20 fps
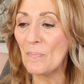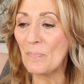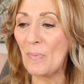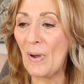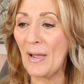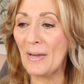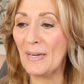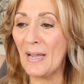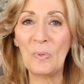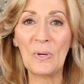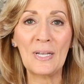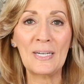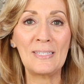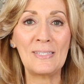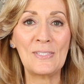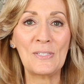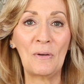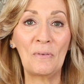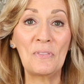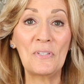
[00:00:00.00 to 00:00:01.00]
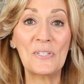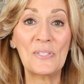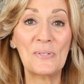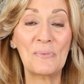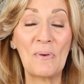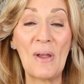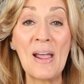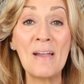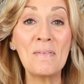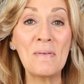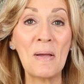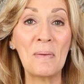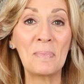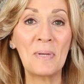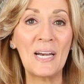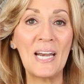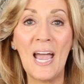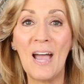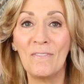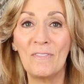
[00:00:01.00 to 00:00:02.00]
But we're gonna turn this around. I'm
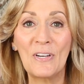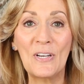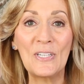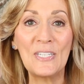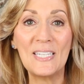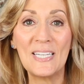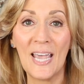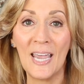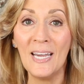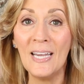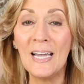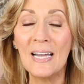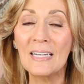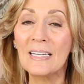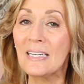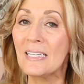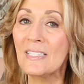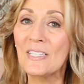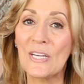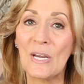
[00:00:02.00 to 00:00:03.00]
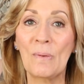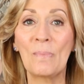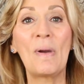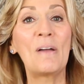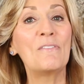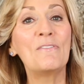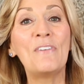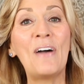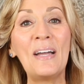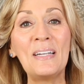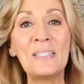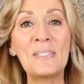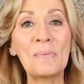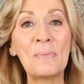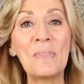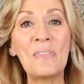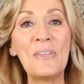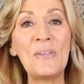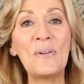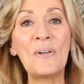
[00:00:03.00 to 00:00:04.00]
gonna have a good day. I'm gonna share my finds
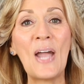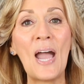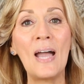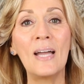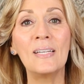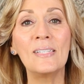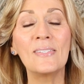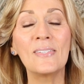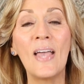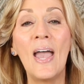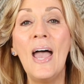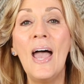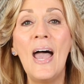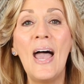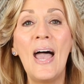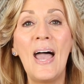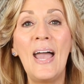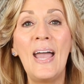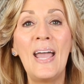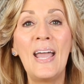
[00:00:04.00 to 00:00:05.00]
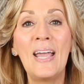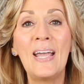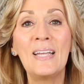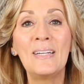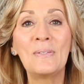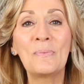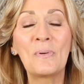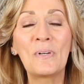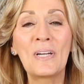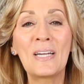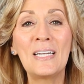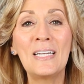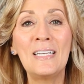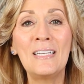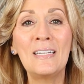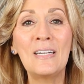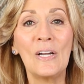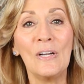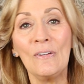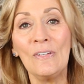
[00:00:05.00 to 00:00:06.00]
with you guys and we're gonna
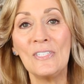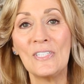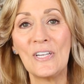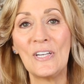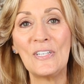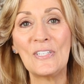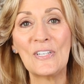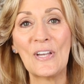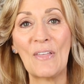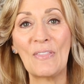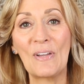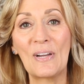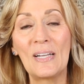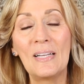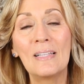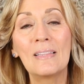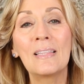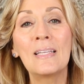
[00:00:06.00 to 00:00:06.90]
encourage each other.